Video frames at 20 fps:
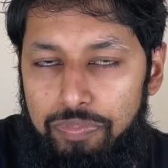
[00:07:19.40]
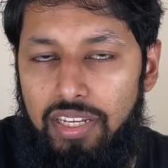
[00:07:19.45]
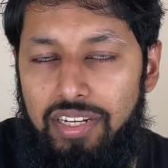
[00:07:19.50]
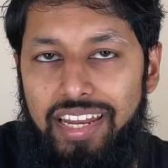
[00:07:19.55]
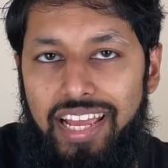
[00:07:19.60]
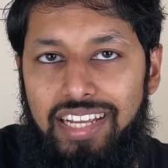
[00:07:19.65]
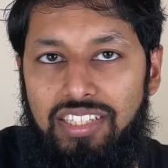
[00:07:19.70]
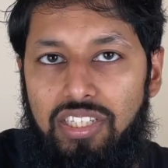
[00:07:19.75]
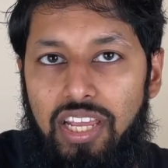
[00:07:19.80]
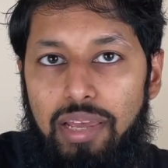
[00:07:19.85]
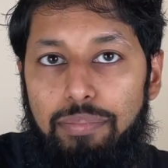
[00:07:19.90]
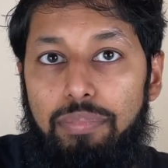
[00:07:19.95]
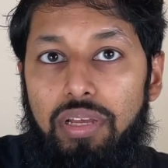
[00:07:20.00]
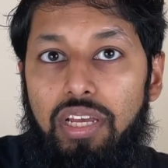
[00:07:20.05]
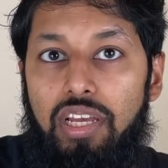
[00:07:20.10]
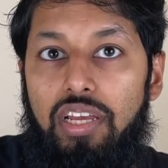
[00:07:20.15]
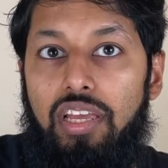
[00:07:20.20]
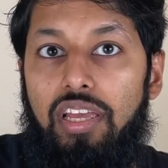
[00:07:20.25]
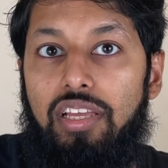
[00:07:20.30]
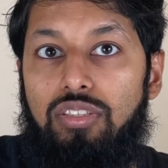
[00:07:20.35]
Next step
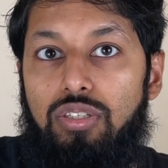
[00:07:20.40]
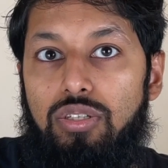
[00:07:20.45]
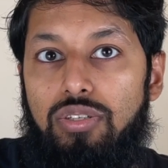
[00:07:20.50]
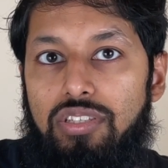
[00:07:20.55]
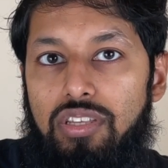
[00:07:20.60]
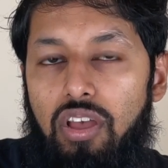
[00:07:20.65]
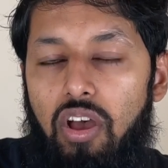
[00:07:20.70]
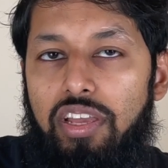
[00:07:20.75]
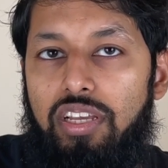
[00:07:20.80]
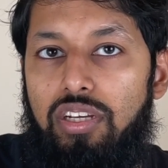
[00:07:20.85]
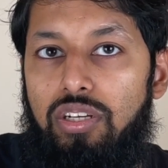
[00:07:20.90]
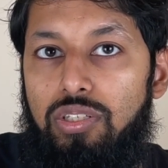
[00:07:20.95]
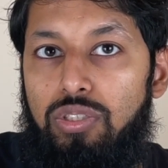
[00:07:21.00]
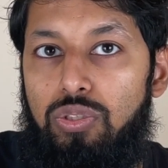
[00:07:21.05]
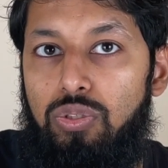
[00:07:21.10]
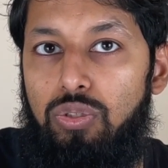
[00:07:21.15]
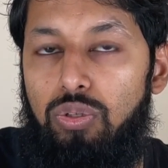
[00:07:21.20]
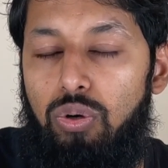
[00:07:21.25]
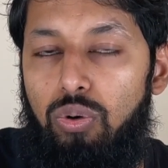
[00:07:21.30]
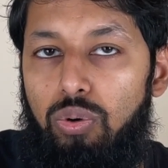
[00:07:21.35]
is to cycle
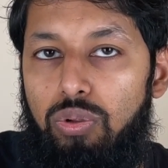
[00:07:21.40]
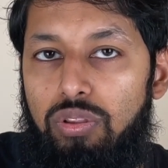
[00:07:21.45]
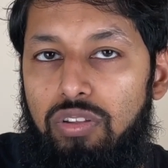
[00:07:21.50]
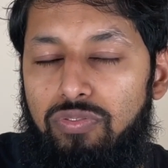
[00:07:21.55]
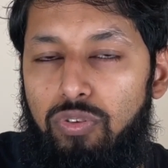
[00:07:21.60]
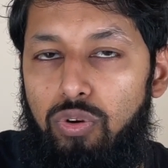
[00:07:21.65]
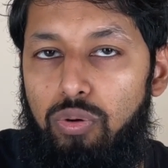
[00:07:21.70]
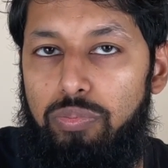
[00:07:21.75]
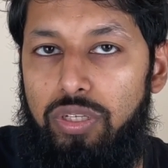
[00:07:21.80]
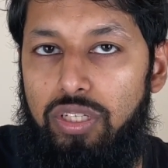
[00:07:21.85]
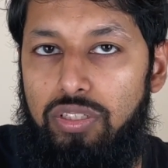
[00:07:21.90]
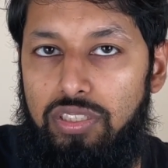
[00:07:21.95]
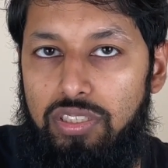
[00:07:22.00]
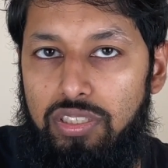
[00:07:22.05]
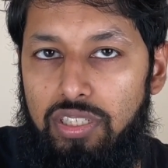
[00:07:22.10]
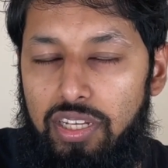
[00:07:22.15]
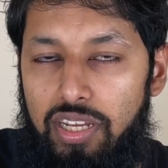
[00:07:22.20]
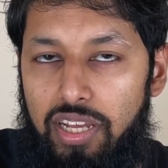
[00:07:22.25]
through all the formulas.